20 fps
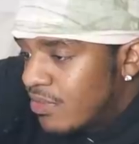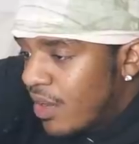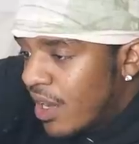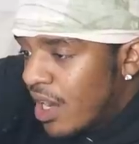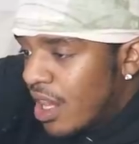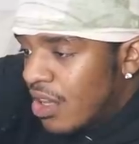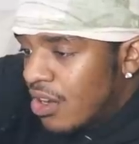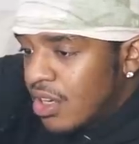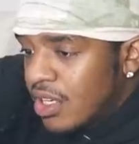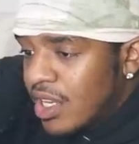five
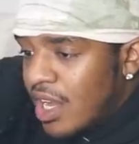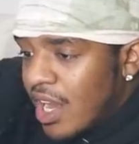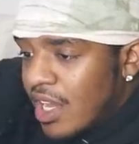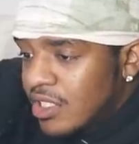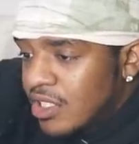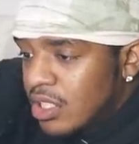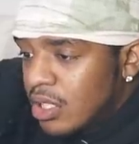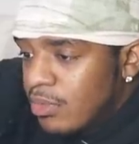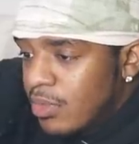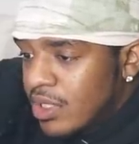dollar a night
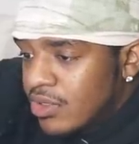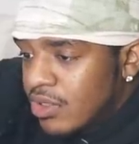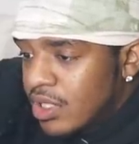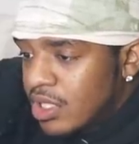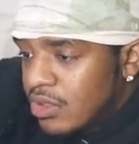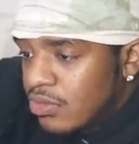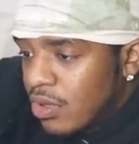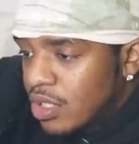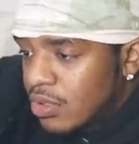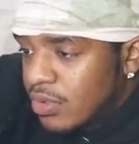is too much for
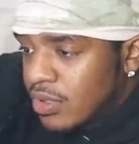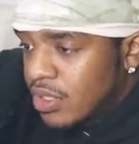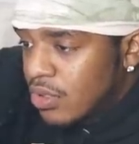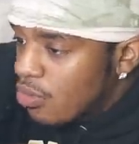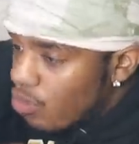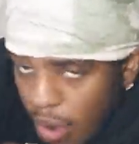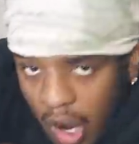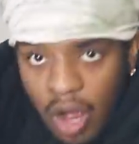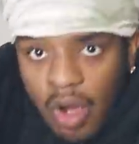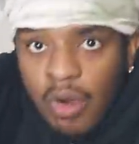this roast.
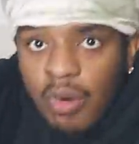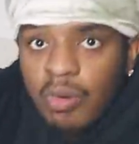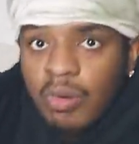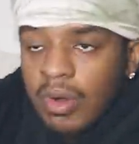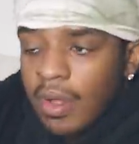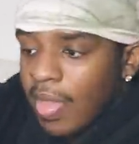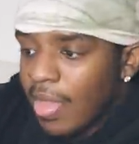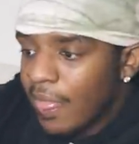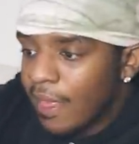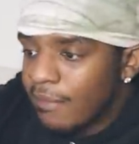
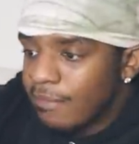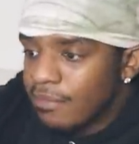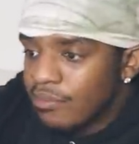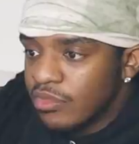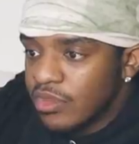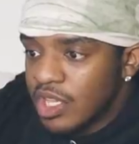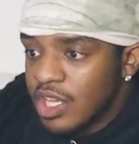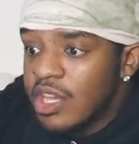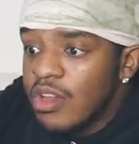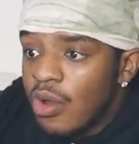Whoa,
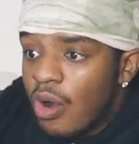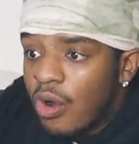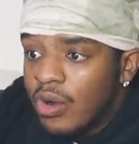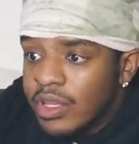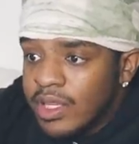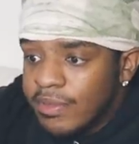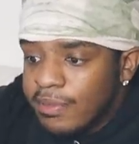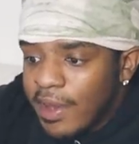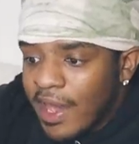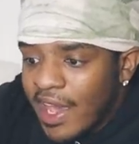he
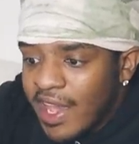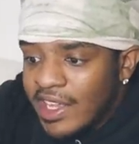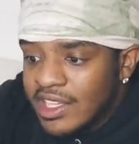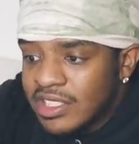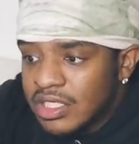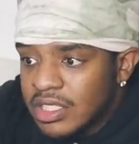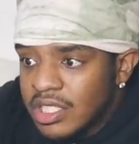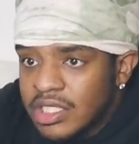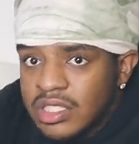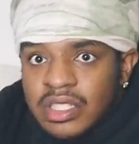only paid
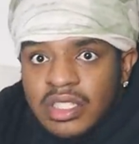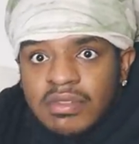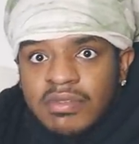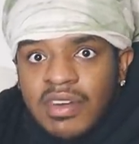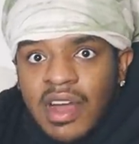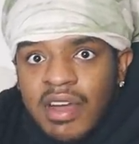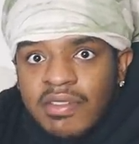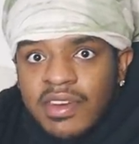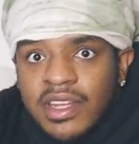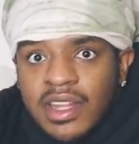sixty
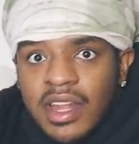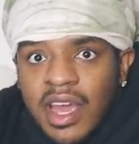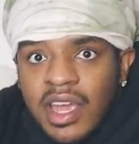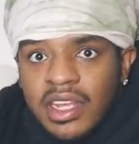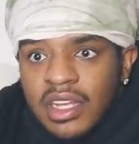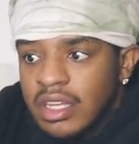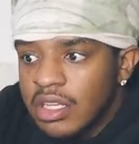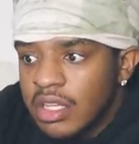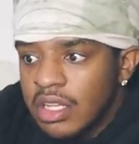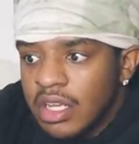five a
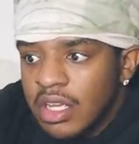night.